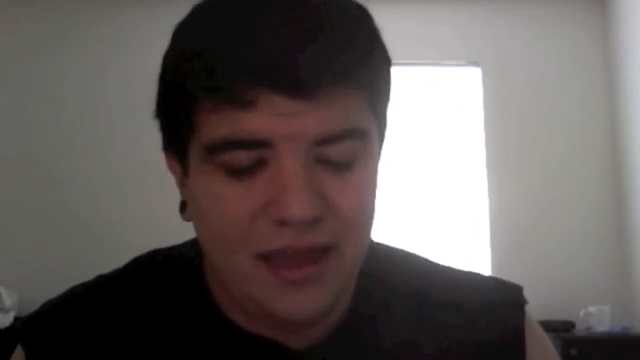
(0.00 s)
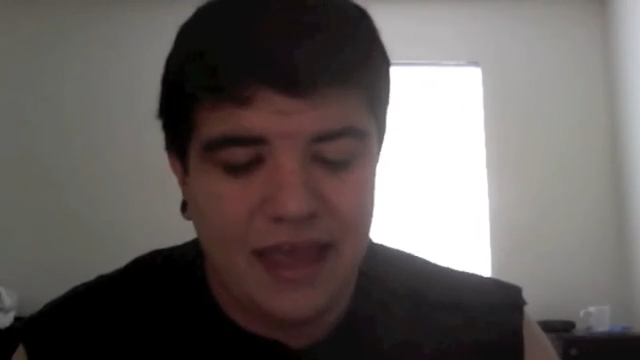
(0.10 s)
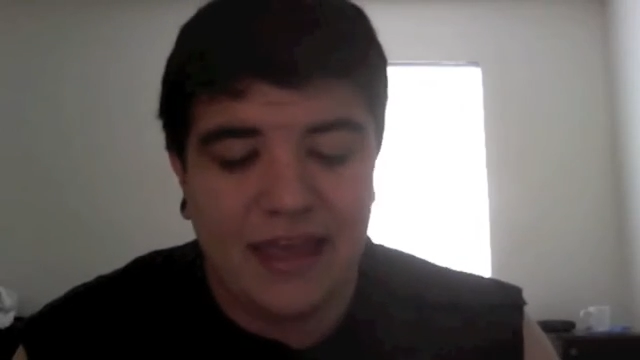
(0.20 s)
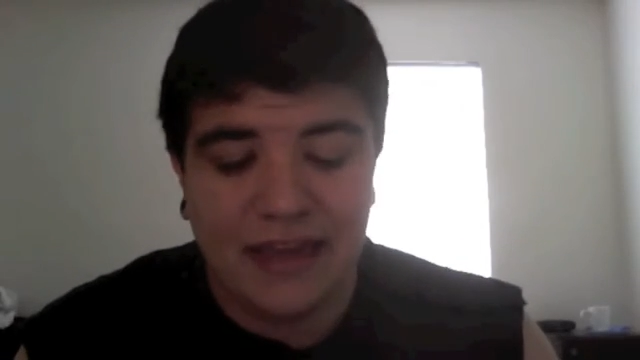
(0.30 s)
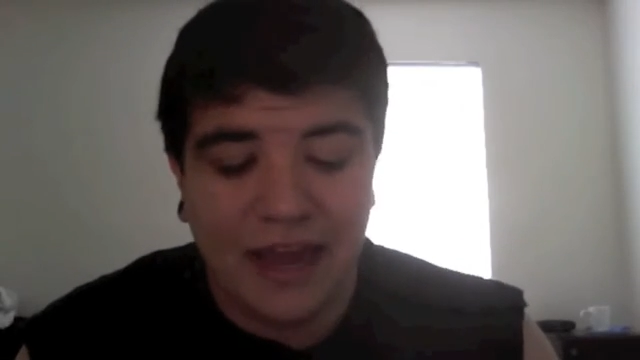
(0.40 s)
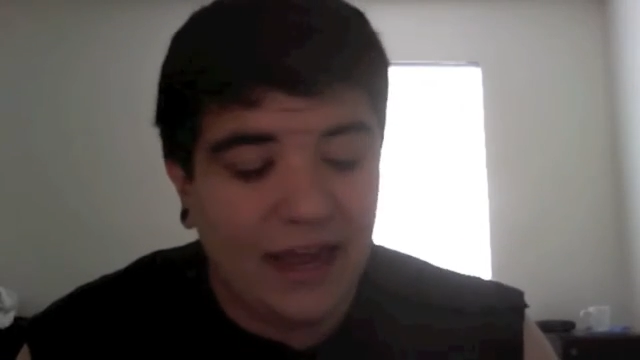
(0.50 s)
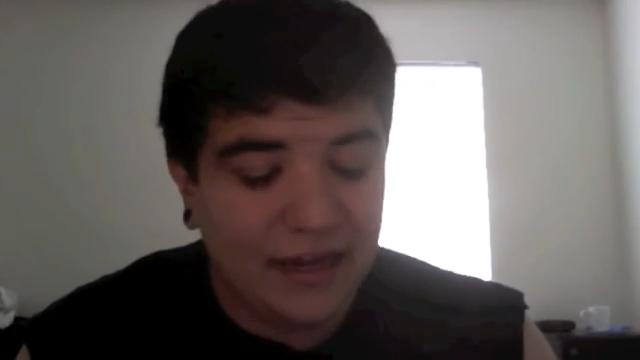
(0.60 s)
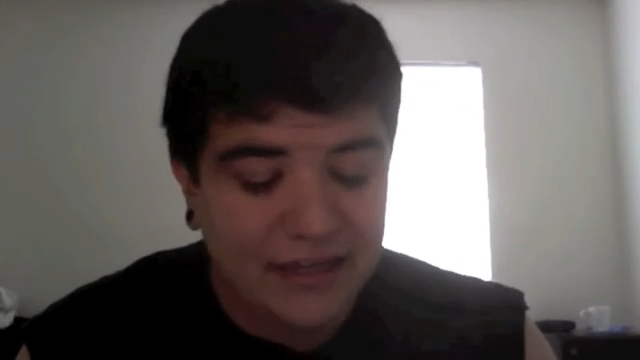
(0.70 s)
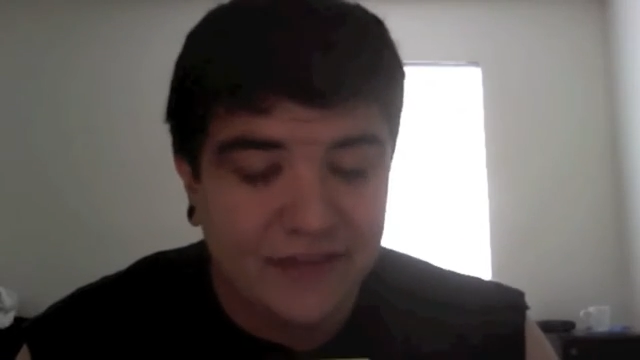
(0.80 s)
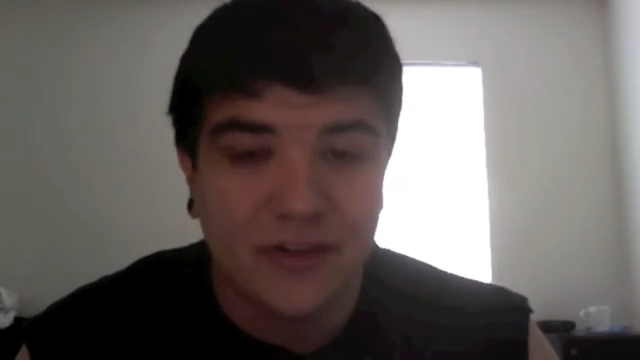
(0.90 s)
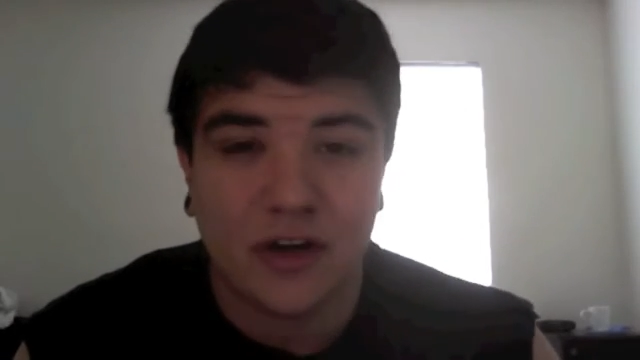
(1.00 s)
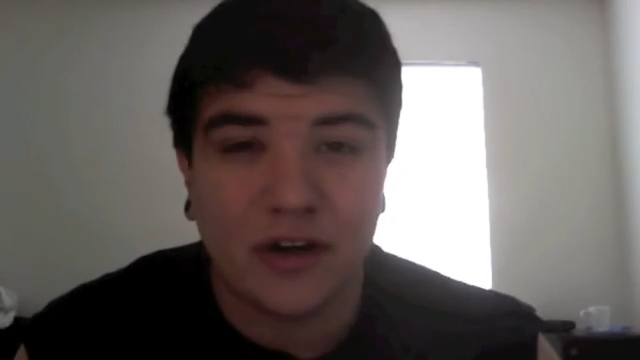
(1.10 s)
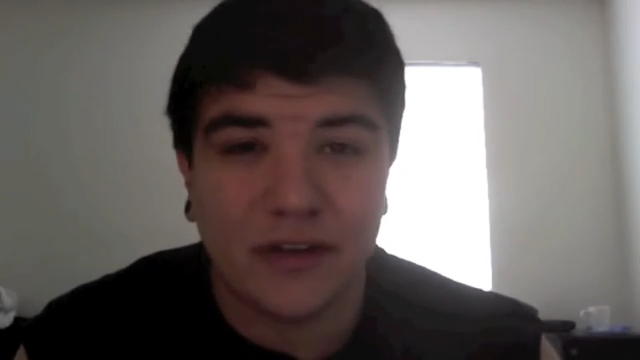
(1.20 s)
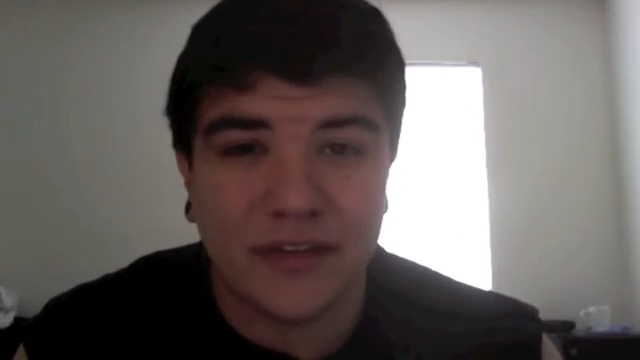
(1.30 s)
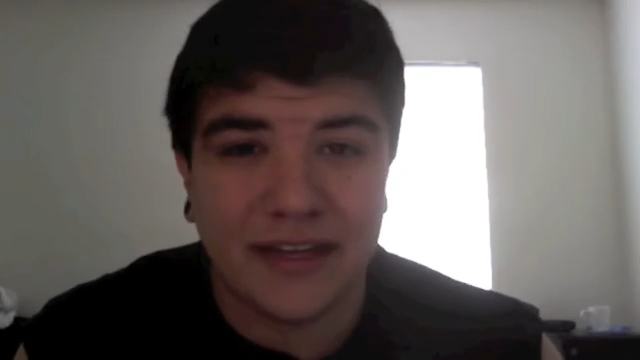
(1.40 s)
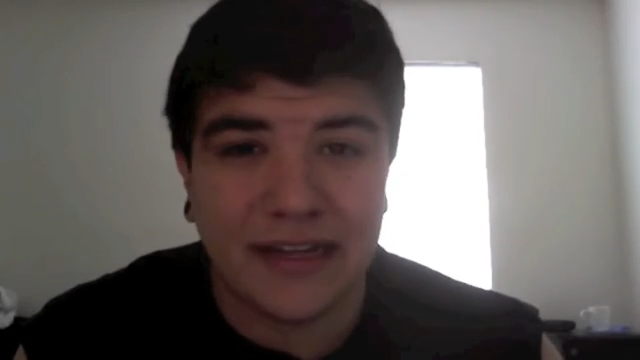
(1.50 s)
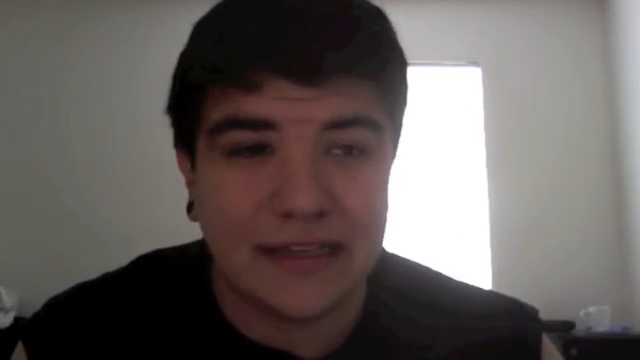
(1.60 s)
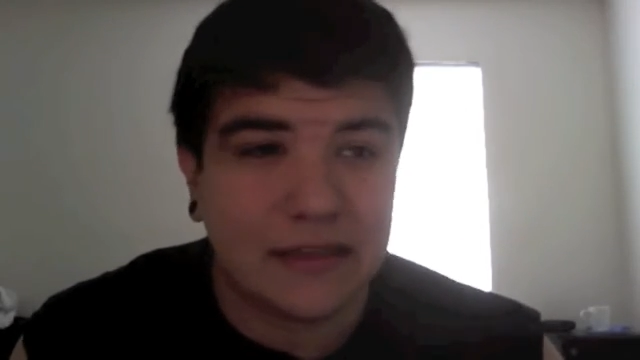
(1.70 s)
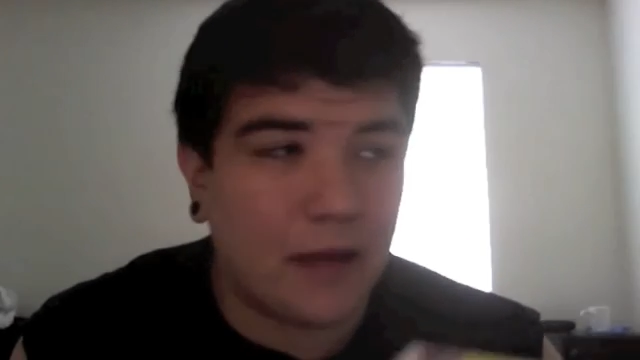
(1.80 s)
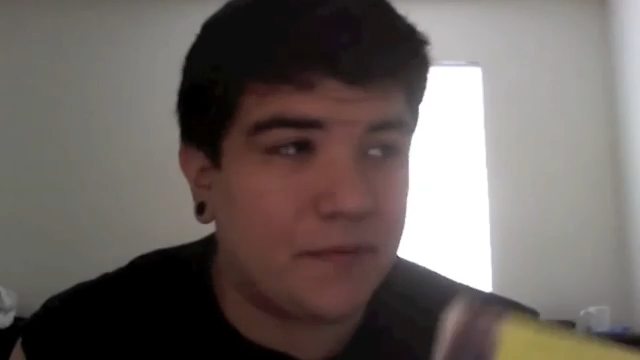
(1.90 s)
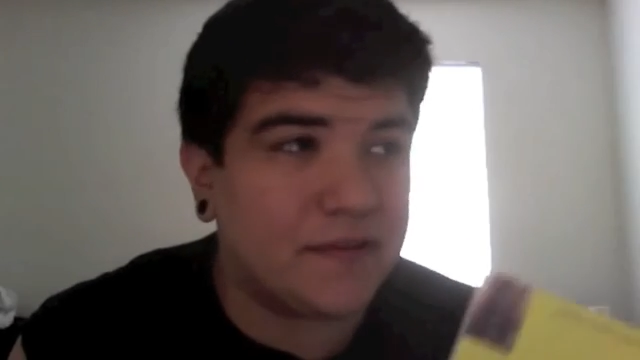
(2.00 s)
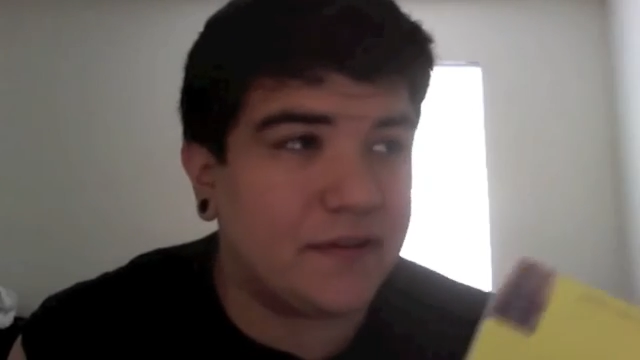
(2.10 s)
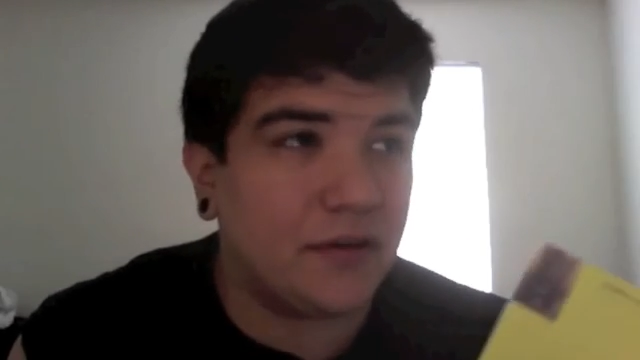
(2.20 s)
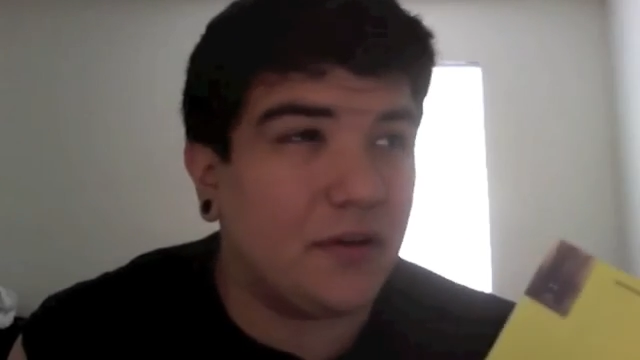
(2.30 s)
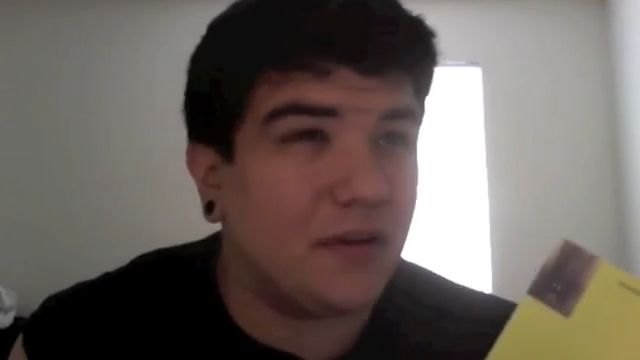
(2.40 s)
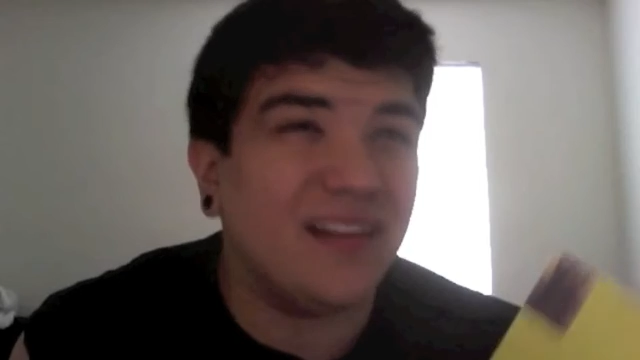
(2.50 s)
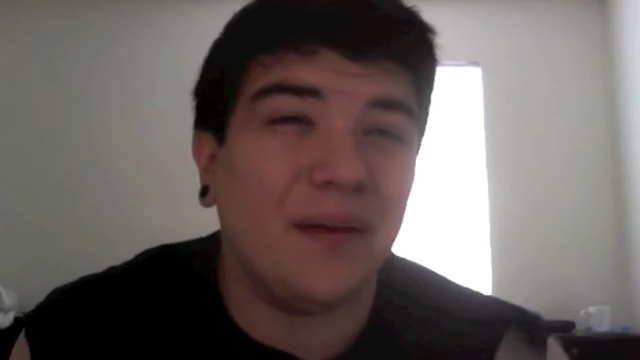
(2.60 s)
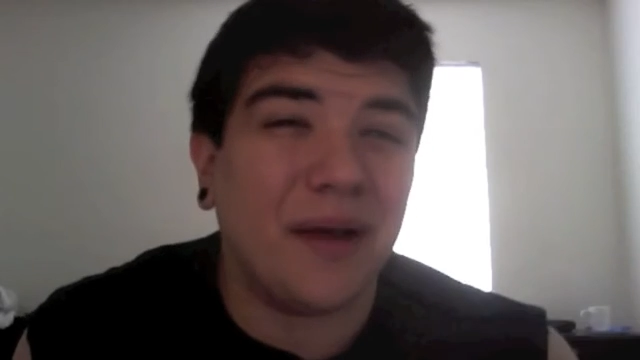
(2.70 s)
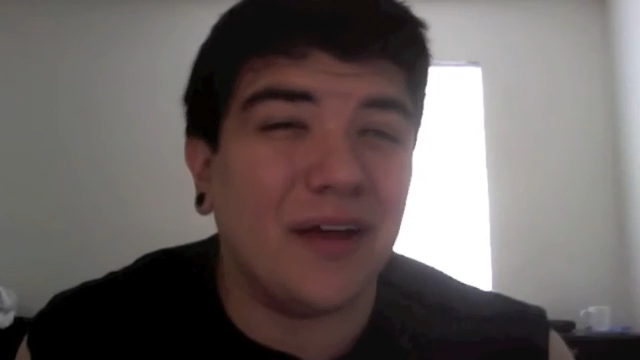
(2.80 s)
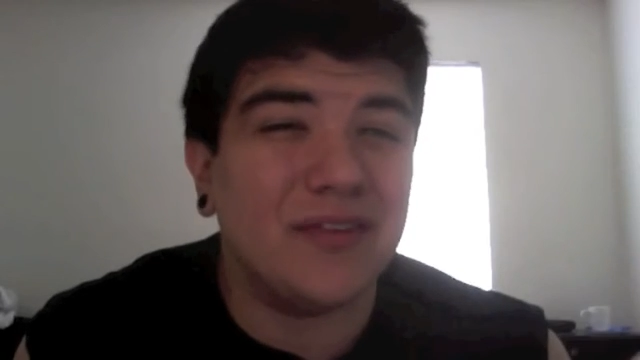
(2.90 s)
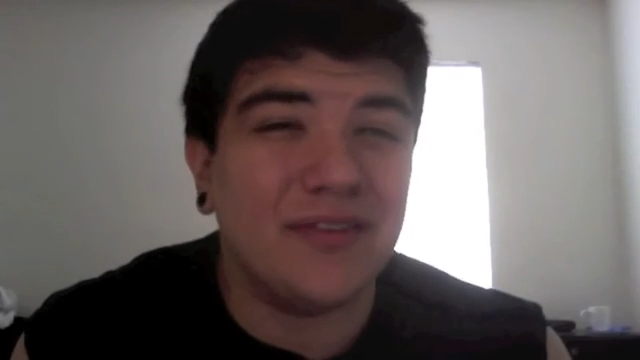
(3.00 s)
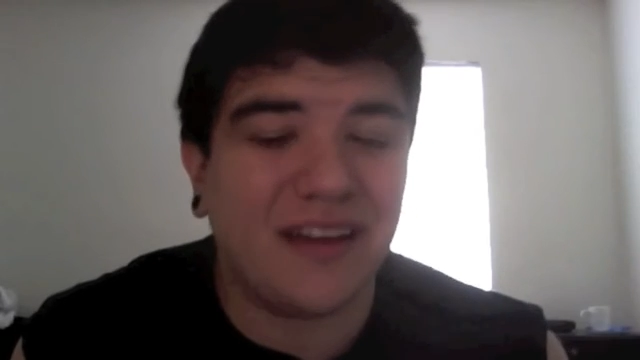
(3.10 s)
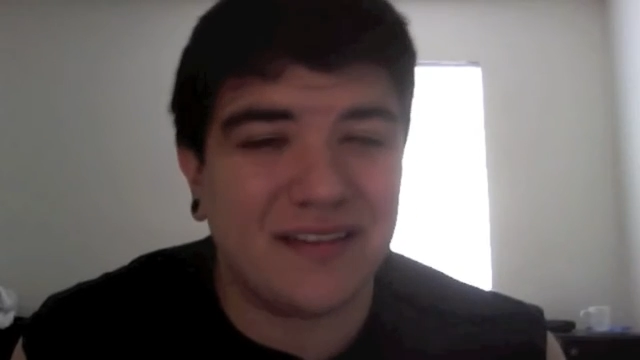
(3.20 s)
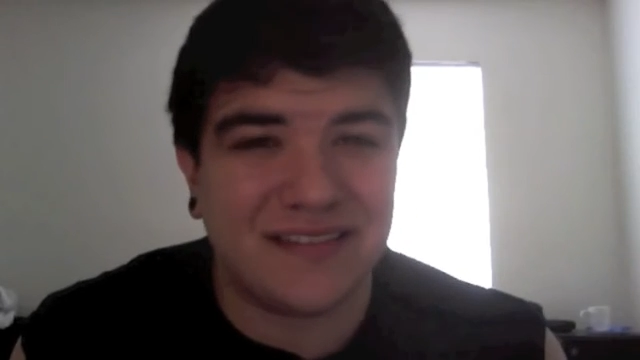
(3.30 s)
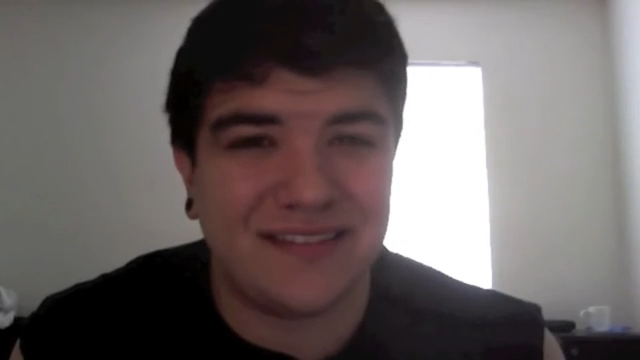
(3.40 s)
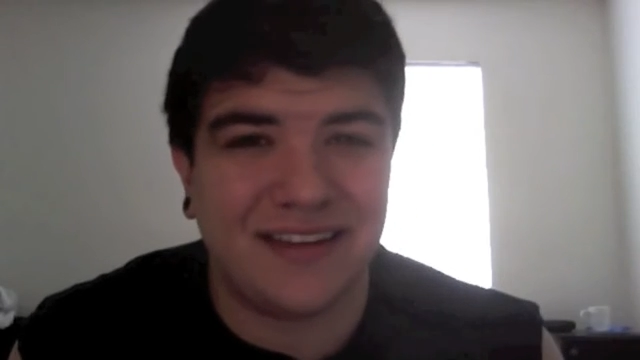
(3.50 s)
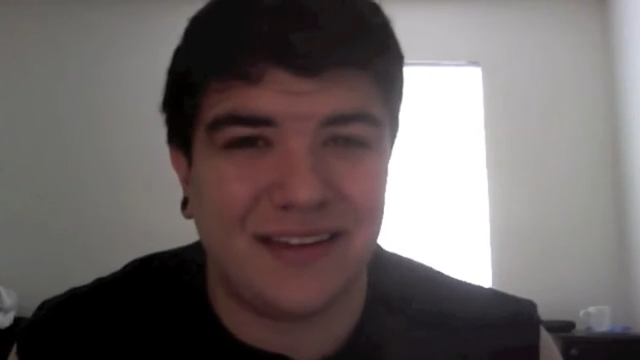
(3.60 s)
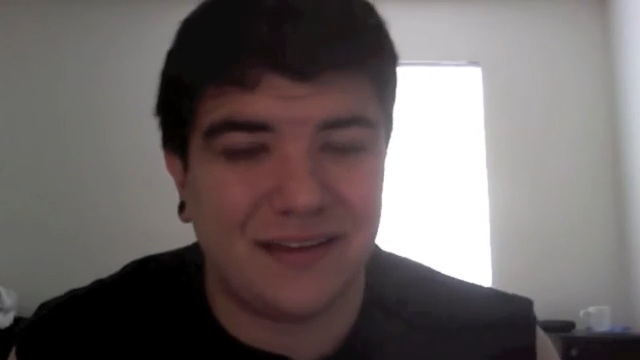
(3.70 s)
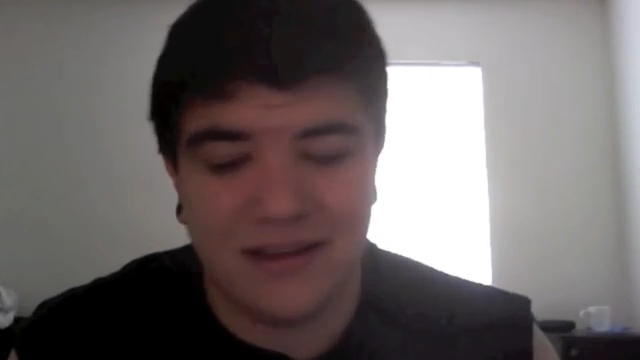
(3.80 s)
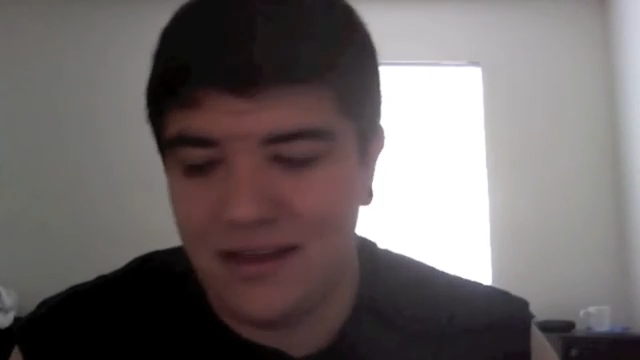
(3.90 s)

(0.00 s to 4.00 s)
and I hadn't even heard of it and up until about 2010.